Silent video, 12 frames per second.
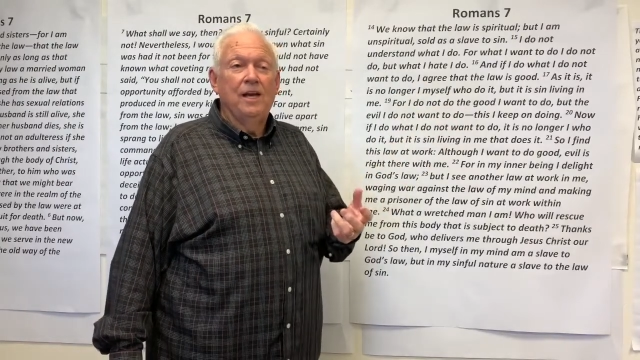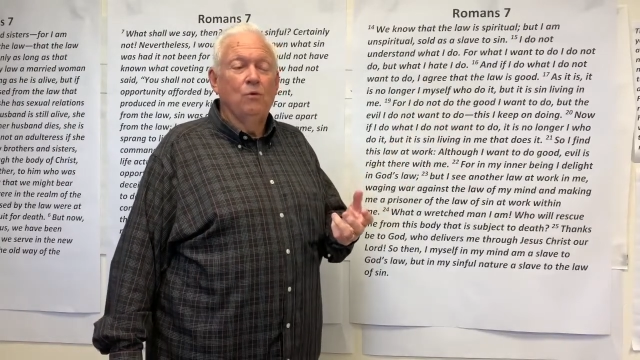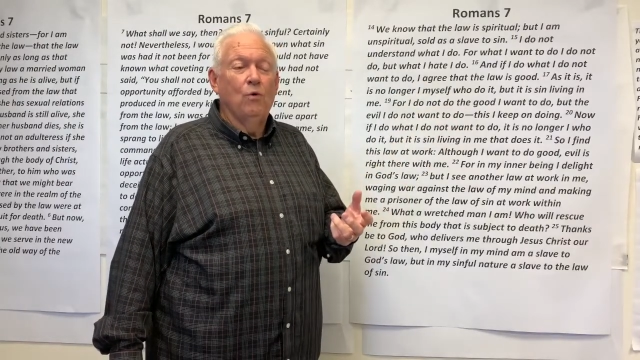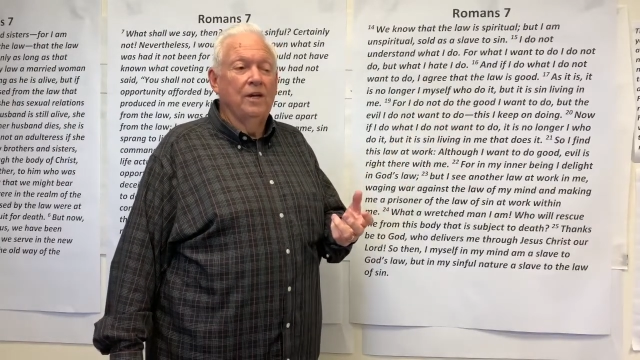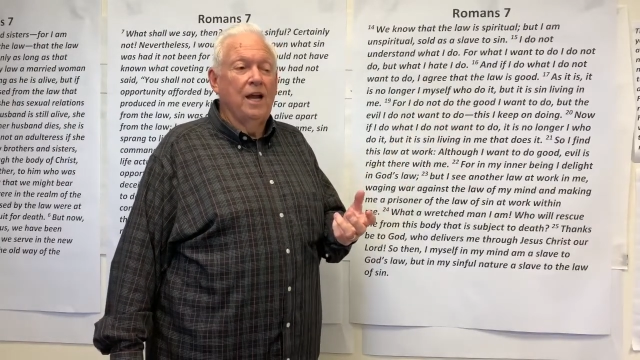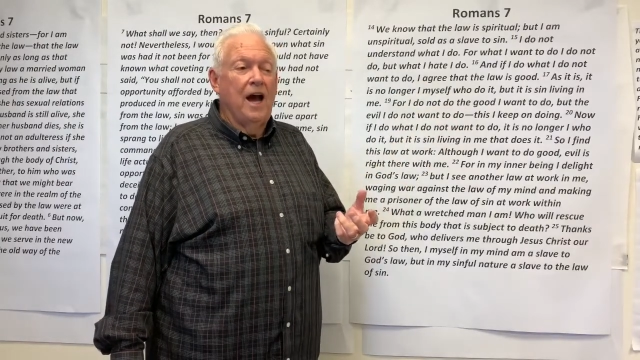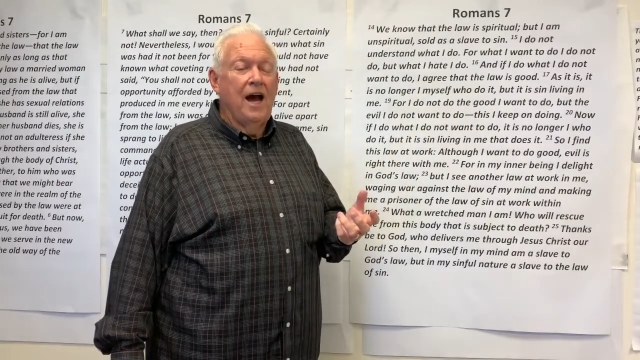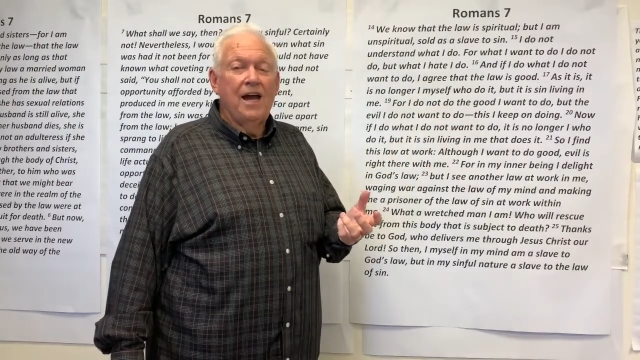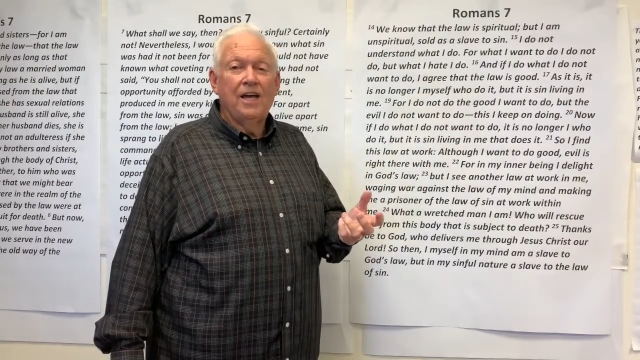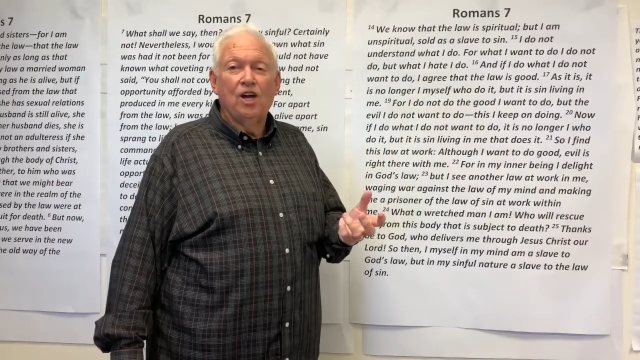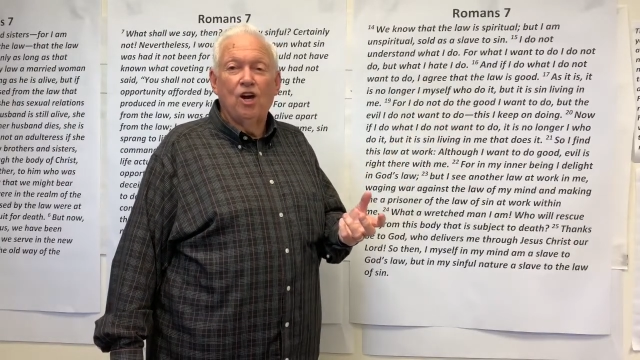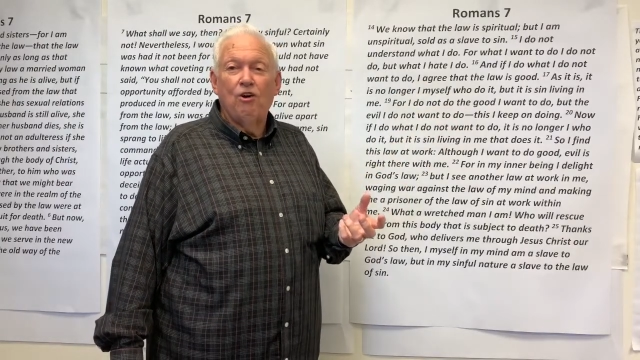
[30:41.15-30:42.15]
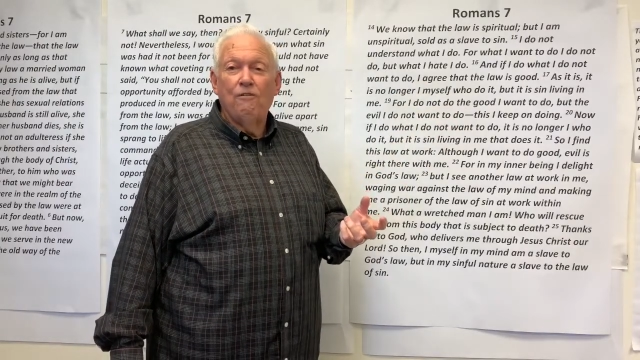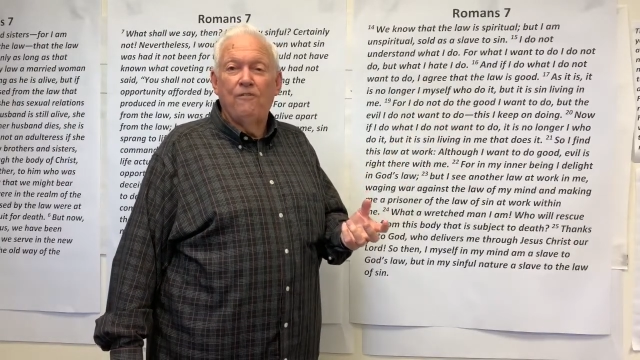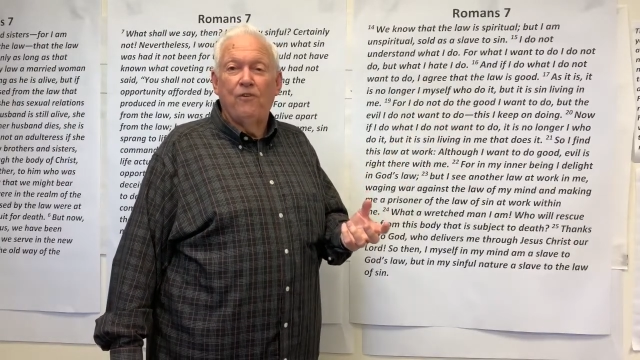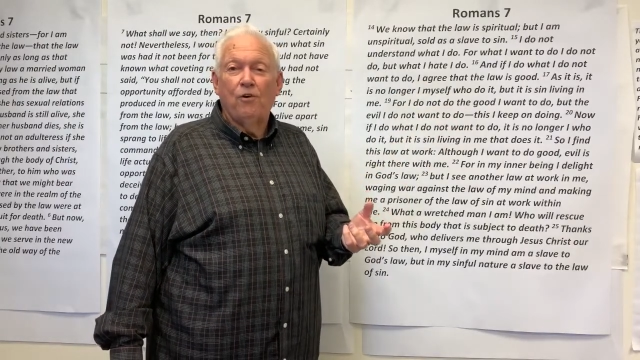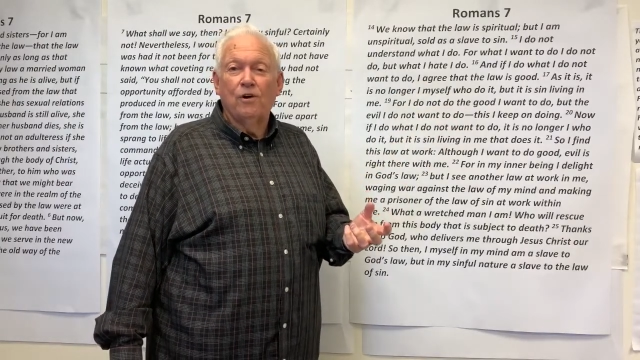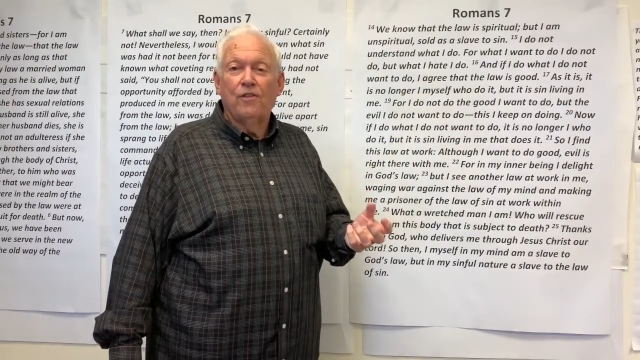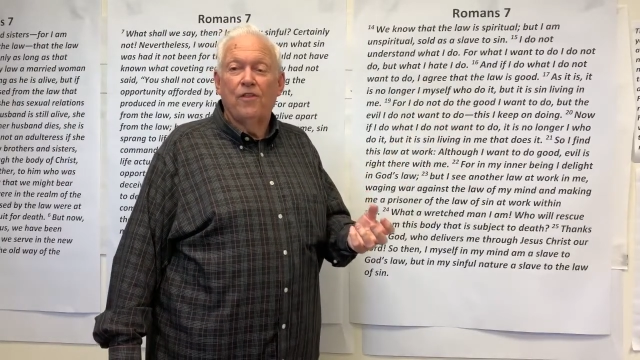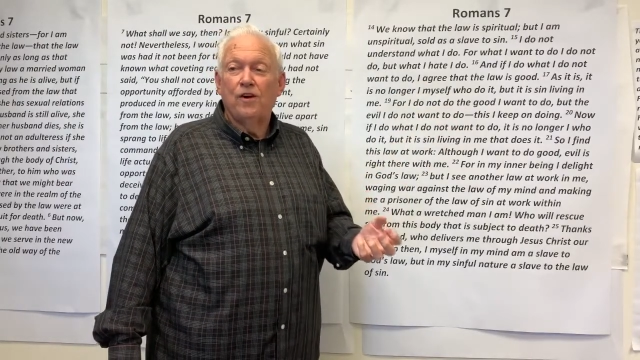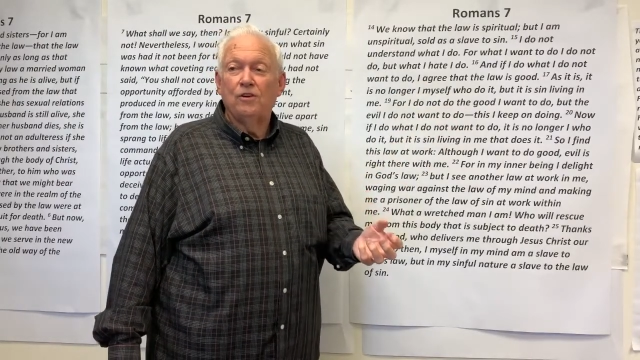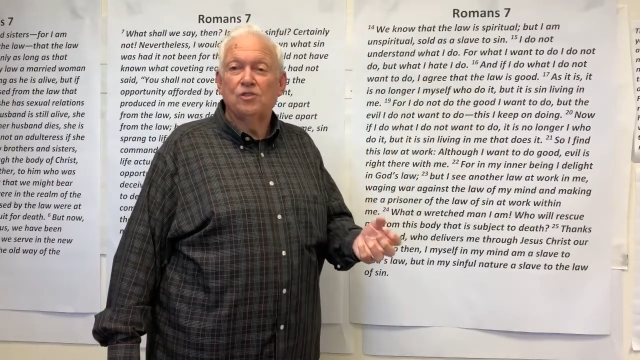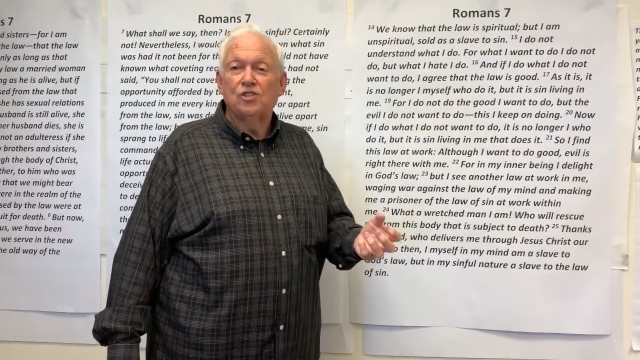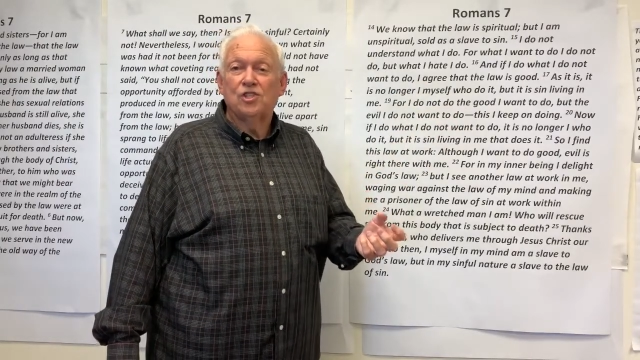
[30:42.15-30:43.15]
and when I go for
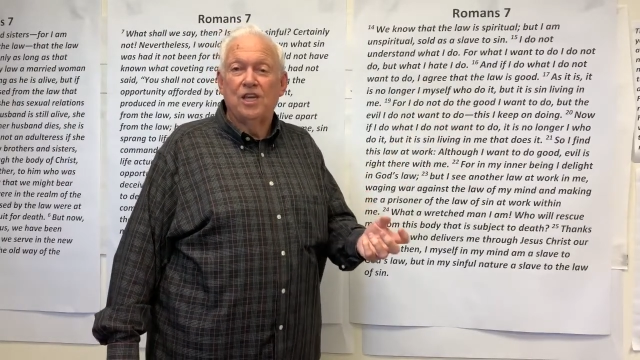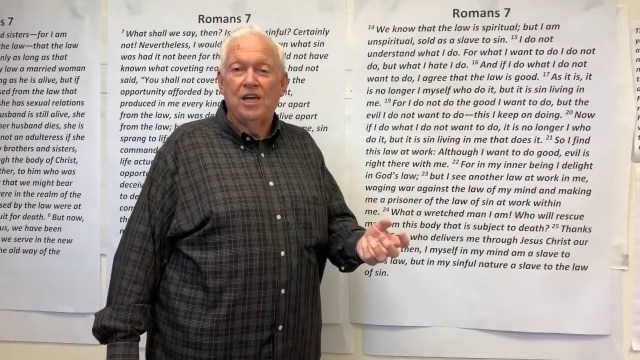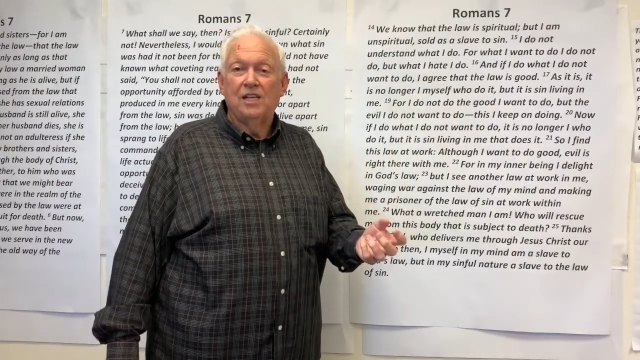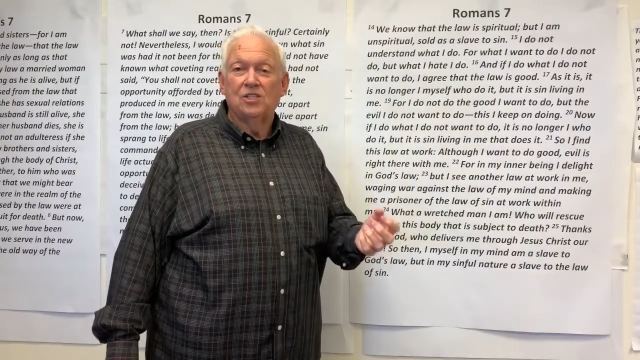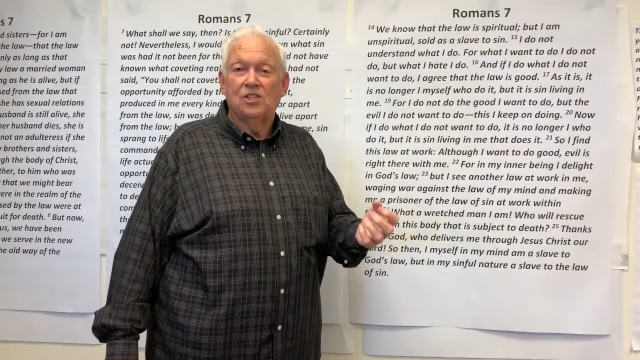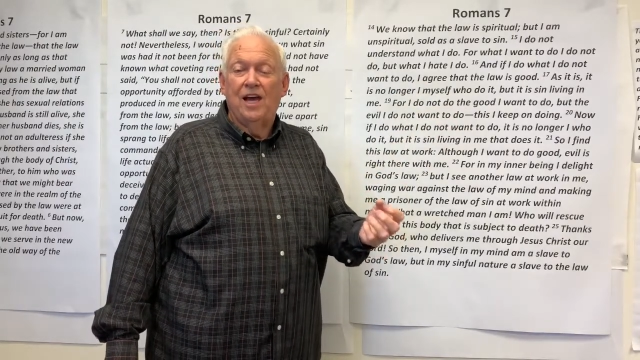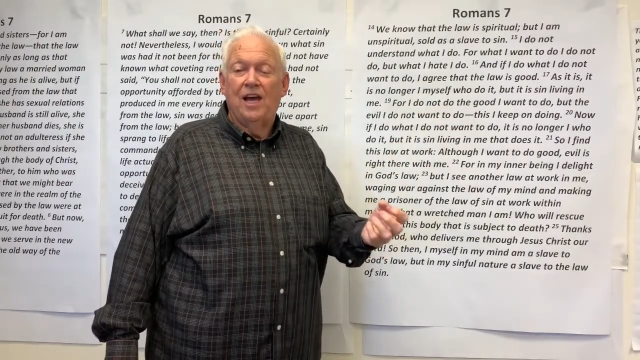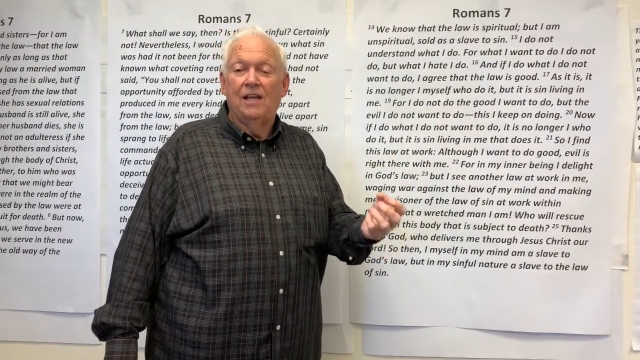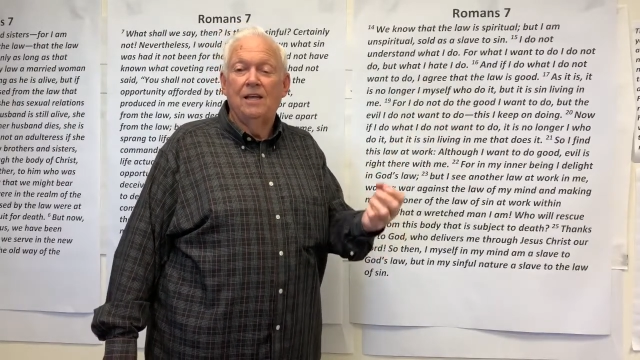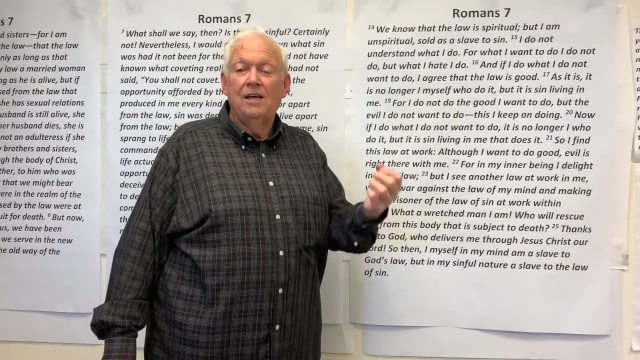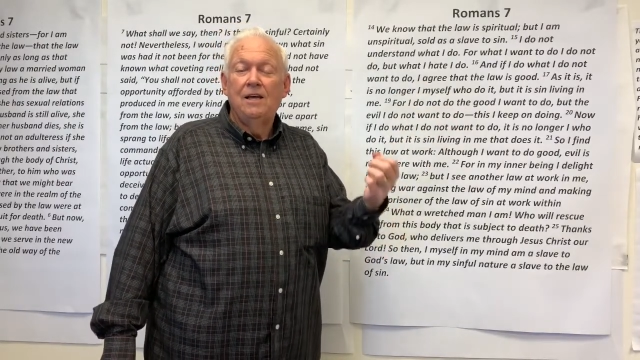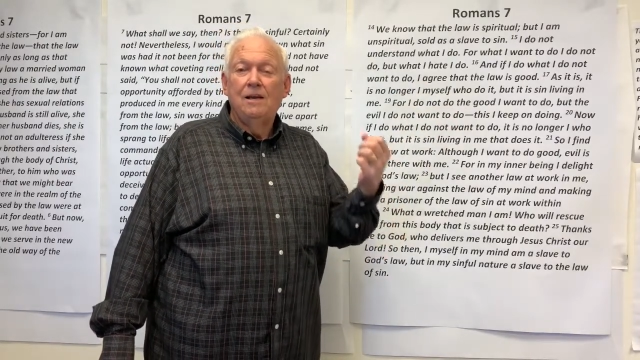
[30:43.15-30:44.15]
those things that